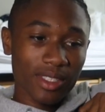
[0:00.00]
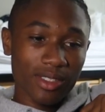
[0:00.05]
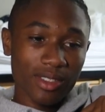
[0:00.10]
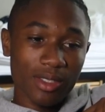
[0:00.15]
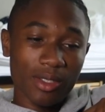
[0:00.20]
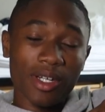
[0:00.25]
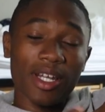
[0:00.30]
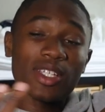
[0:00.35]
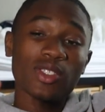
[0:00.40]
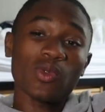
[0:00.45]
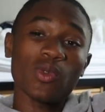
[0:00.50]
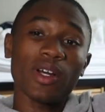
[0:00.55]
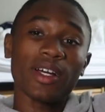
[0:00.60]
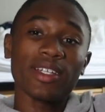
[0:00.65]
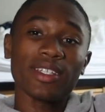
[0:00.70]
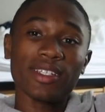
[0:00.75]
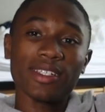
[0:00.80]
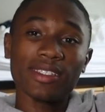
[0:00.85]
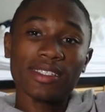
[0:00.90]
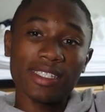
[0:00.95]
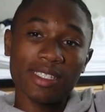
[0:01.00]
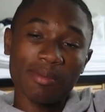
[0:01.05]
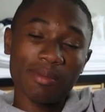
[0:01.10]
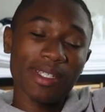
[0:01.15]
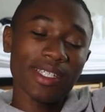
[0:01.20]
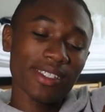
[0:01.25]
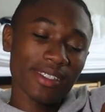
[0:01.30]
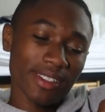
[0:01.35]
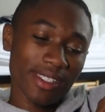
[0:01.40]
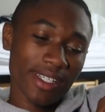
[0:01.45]
So that's why there's this
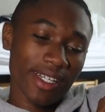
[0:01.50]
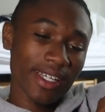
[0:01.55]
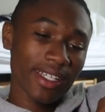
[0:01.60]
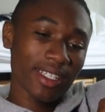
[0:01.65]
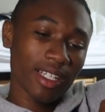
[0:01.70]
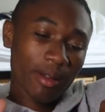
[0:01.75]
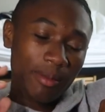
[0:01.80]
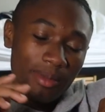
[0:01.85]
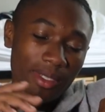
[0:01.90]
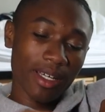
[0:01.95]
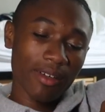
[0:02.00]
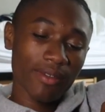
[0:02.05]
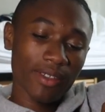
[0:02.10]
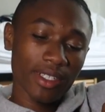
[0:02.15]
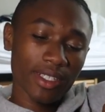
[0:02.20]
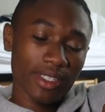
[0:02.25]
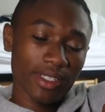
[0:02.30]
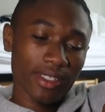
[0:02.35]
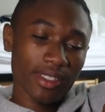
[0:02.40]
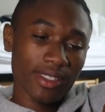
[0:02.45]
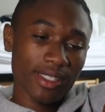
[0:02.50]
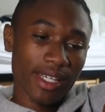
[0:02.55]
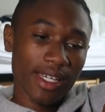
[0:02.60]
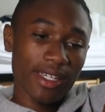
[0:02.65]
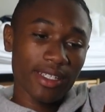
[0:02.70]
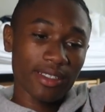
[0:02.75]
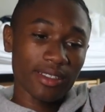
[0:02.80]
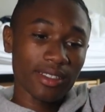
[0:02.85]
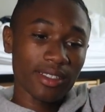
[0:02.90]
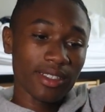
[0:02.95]
meeting today that I'm definitely going to
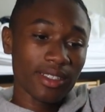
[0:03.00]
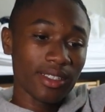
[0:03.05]
attend.